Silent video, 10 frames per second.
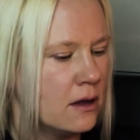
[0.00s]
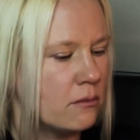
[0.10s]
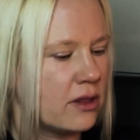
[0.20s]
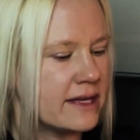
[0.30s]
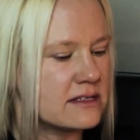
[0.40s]

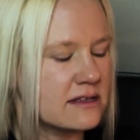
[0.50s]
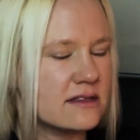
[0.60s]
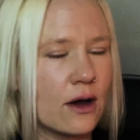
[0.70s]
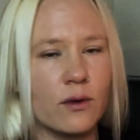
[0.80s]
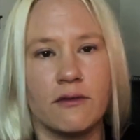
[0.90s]
places
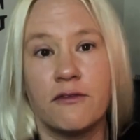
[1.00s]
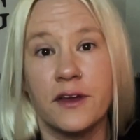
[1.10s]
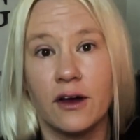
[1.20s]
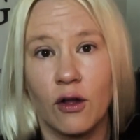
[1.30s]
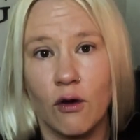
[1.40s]
that we
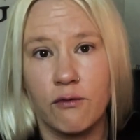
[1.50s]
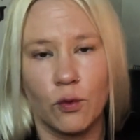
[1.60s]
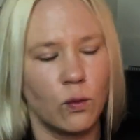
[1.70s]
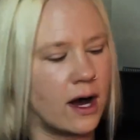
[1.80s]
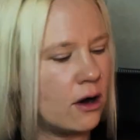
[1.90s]
feel
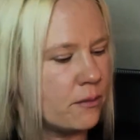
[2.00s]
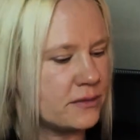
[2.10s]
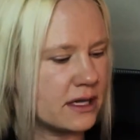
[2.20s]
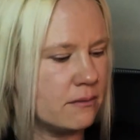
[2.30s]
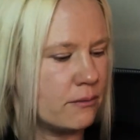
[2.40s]

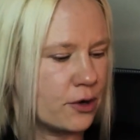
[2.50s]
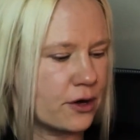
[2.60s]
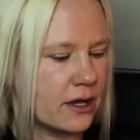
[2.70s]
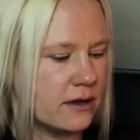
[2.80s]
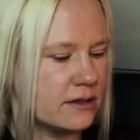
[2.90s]
overwhelmed and
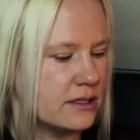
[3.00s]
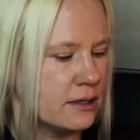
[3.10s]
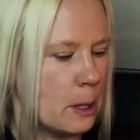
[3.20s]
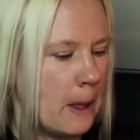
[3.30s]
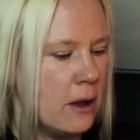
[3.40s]

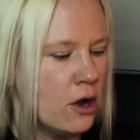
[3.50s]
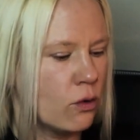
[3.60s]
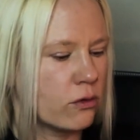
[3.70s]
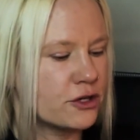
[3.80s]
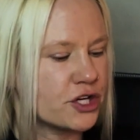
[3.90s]
burdened.
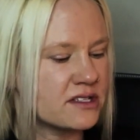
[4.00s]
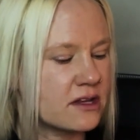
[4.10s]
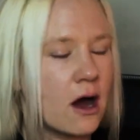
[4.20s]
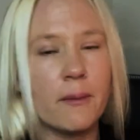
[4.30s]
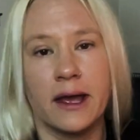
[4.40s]
We're just
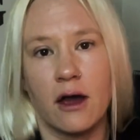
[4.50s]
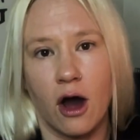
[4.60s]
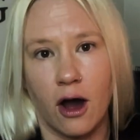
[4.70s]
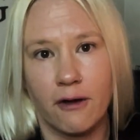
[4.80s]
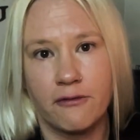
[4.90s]
coming
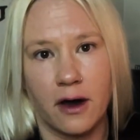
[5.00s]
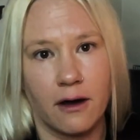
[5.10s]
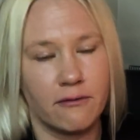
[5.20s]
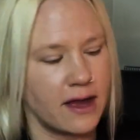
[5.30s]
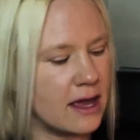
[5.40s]
off
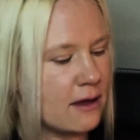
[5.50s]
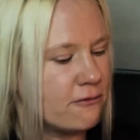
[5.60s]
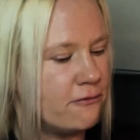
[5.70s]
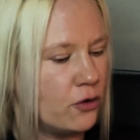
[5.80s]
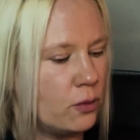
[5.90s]
of a
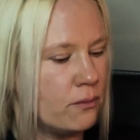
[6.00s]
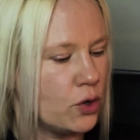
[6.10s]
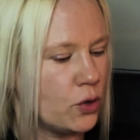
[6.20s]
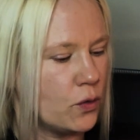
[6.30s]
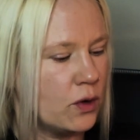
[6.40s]
full
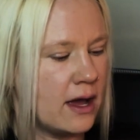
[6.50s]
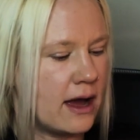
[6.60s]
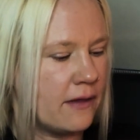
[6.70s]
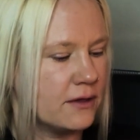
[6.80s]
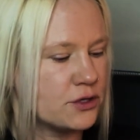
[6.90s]
moon
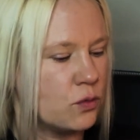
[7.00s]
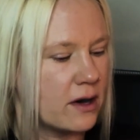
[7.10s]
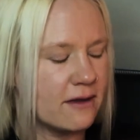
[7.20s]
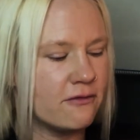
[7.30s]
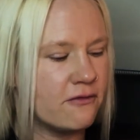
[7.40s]
on the
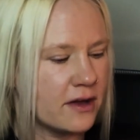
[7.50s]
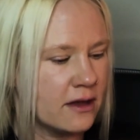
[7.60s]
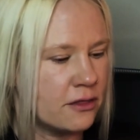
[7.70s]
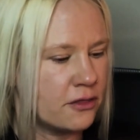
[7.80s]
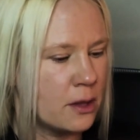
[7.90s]

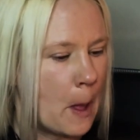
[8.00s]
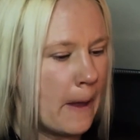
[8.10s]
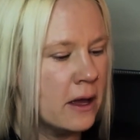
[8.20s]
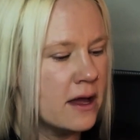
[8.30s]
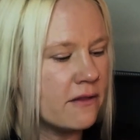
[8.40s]
25th.
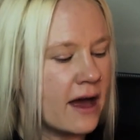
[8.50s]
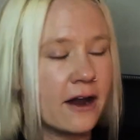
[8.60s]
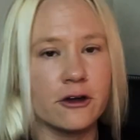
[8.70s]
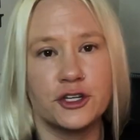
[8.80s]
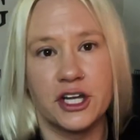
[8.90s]
The
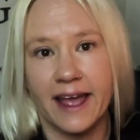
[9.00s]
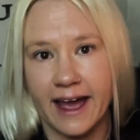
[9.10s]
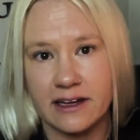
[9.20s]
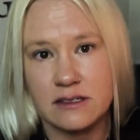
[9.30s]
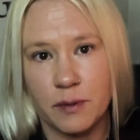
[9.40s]
energy
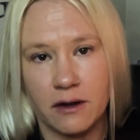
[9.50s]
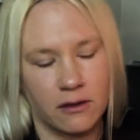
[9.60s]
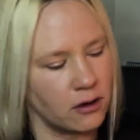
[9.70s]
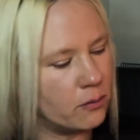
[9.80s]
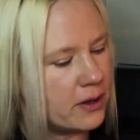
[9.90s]
has been a
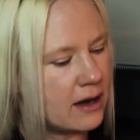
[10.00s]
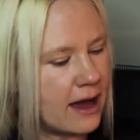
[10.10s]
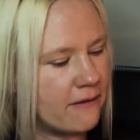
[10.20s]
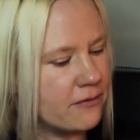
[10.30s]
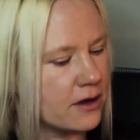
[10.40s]
little bit
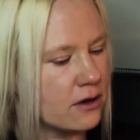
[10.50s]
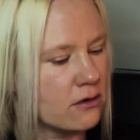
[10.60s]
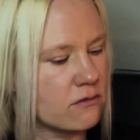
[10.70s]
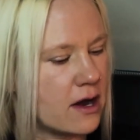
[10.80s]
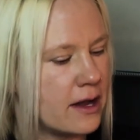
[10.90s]

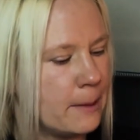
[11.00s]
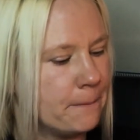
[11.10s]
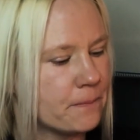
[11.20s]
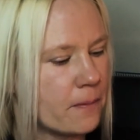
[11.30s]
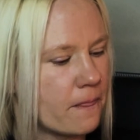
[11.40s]
heavier,
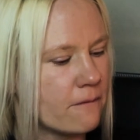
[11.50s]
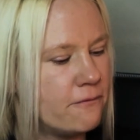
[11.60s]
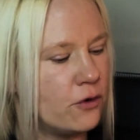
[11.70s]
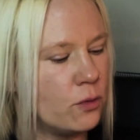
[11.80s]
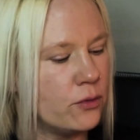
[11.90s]
right?
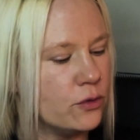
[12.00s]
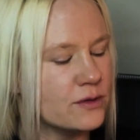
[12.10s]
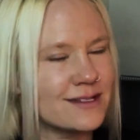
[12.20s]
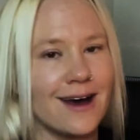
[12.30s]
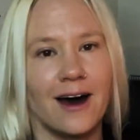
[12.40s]
Full
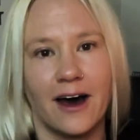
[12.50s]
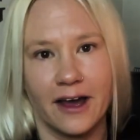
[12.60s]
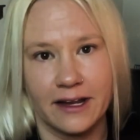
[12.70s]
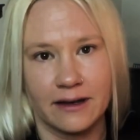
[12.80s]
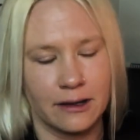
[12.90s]
moons
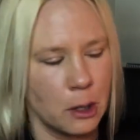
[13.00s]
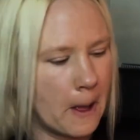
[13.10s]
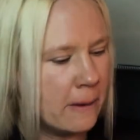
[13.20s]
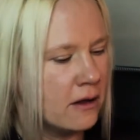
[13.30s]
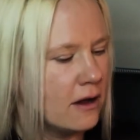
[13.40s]
heighten